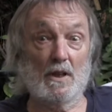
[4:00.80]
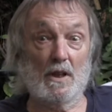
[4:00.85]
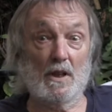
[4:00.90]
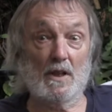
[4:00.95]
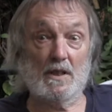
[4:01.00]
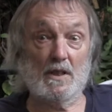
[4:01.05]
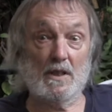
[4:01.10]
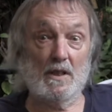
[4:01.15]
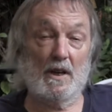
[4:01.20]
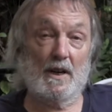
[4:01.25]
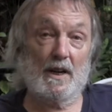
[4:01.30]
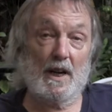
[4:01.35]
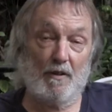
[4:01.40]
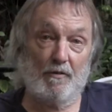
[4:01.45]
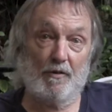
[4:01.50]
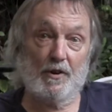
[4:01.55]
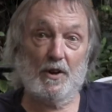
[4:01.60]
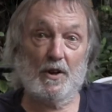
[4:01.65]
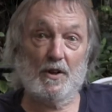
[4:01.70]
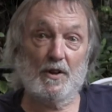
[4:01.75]
do they start in
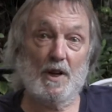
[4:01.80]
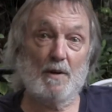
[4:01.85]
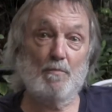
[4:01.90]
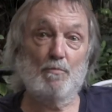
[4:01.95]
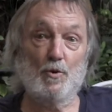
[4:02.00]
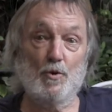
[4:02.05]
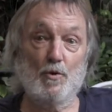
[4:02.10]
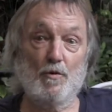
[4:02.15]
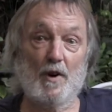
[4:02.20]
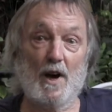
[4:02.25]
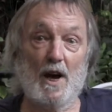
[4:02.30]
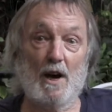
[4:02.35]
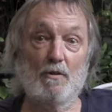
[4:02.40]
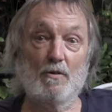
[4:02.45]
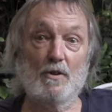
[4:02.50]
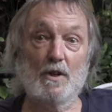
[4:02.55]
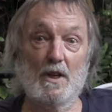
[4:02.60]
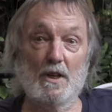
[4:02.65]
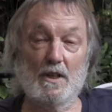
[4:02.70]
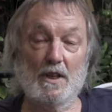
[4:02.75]
Africa and then move out,
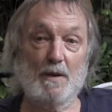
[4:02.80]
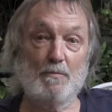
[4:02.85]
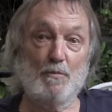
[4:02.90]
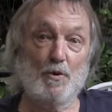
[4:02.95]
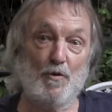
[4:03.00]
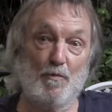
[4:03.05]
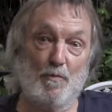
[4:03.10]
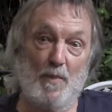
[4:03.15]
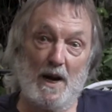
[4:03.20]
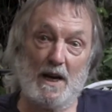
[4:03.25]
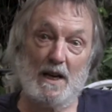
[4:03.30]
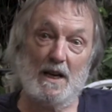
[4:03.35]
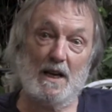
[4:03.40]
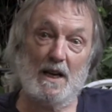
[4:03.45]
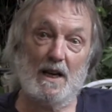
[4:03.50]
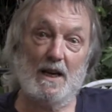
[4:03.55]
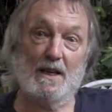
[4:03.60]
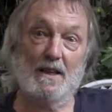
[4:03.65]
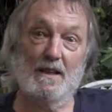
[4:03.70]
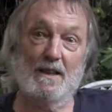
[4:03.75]
they move back
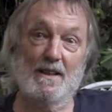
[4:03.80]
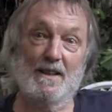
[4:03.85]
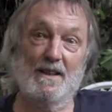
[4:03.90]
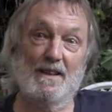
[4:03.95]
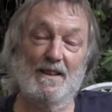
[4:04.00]
again.